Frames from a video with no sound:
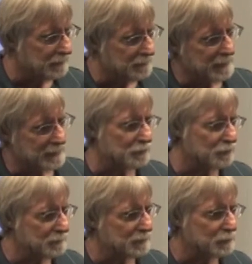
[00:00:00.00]
in fact,
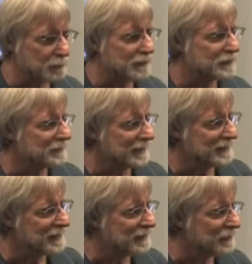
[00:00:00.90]
that's why I'm a little punchy
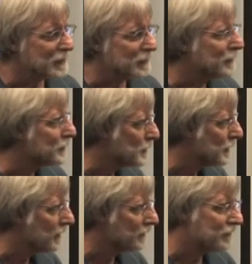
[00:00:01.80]
right now. I was up until
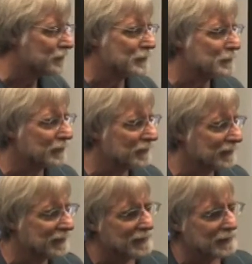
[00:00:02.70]
about 4 in the morning
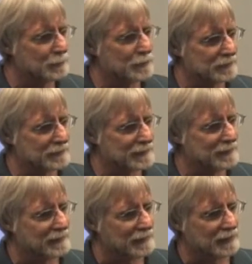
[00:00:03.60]
observing
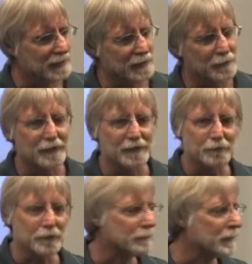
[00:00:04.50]
uh,
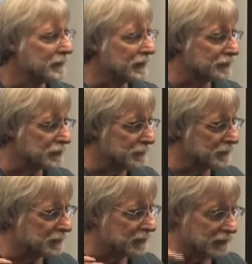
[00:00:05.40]
from our telescope
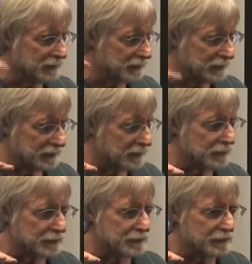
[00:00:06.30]
in, in uh,
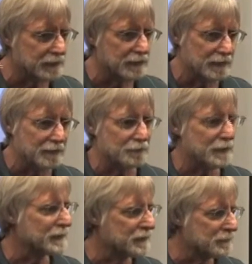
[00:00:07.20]
Arizona
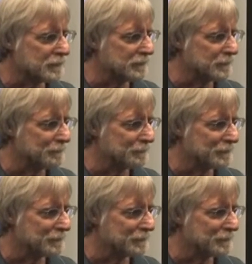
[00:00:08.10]
from the control room.